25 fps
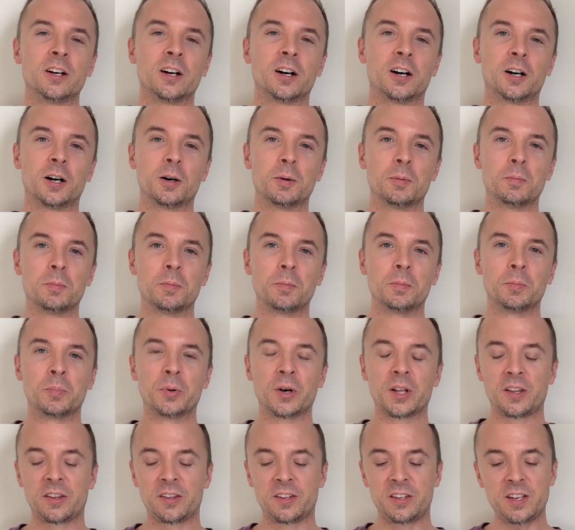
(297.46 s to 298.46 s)

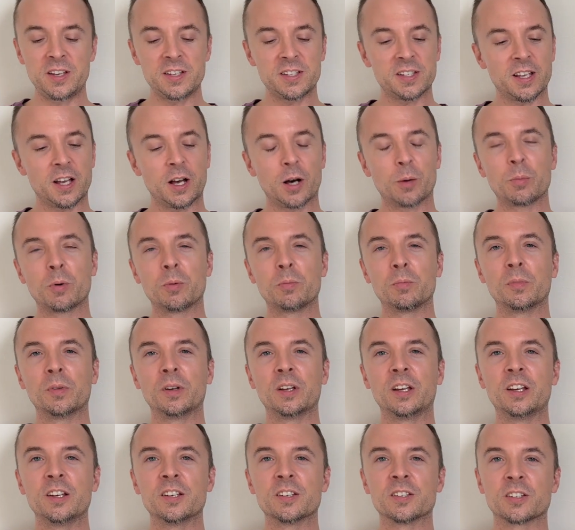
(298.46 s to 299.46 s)
But this album
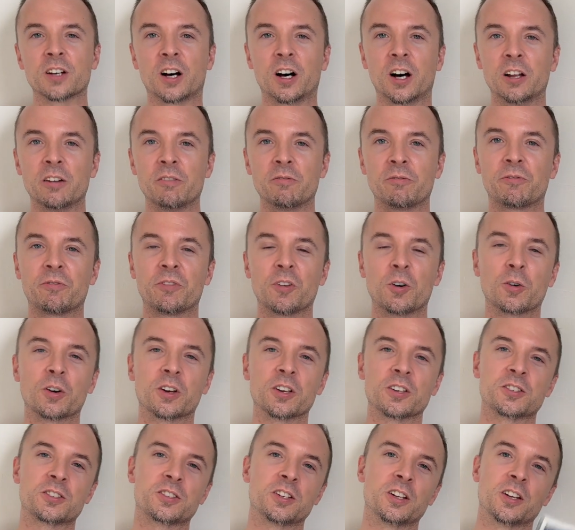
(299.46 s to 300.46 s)
is
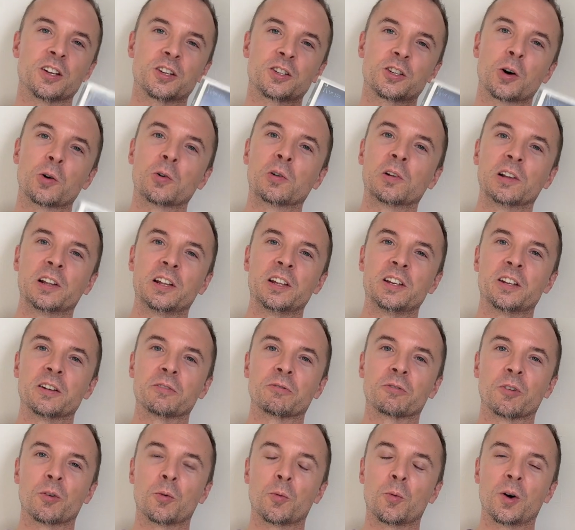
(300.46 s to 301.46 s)
unfocused in a totally
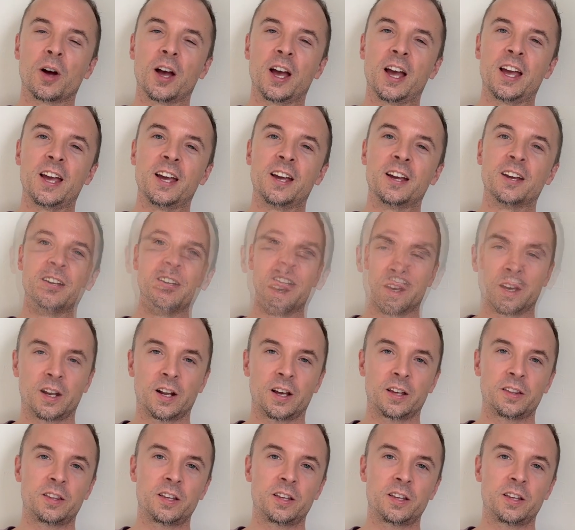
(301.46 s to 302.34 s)
different way. And I